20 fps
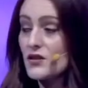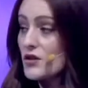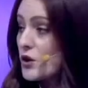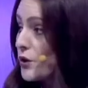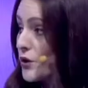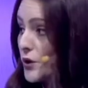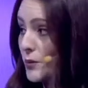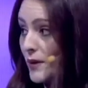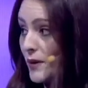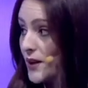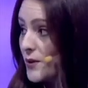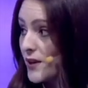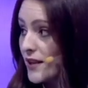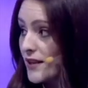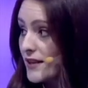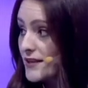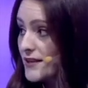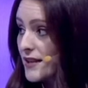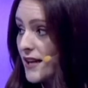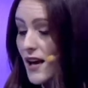so
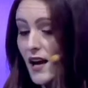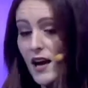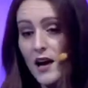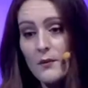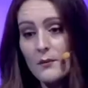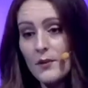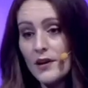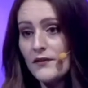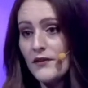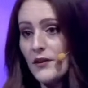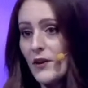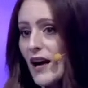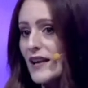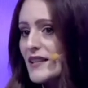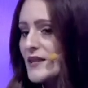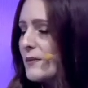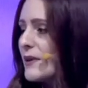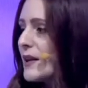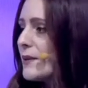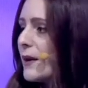ubiquitous. But if you
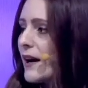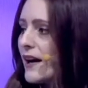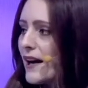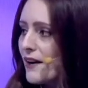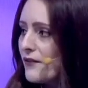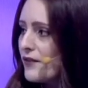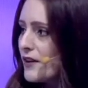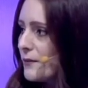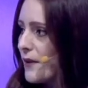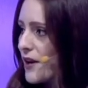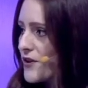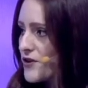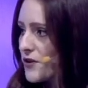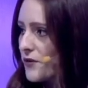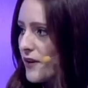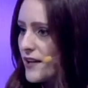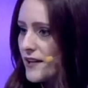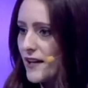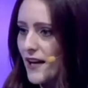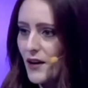ask me, by every measure
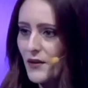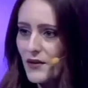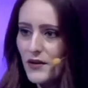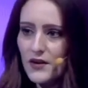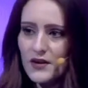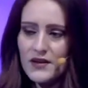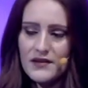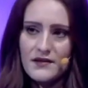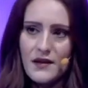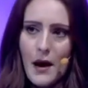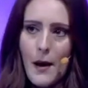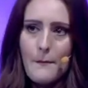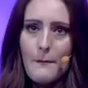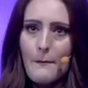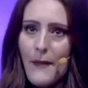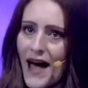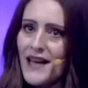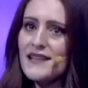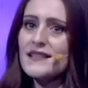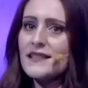right now, there is
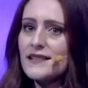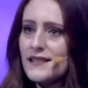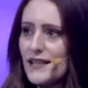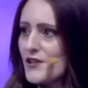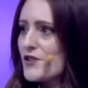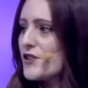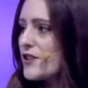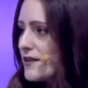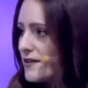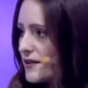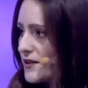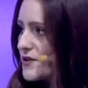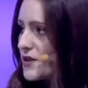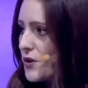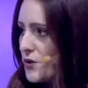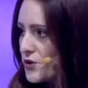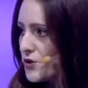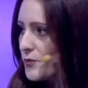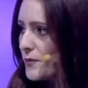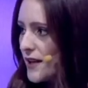mass addiction to
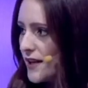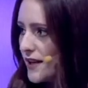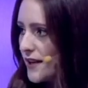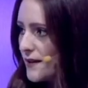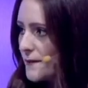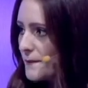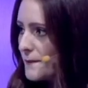social media.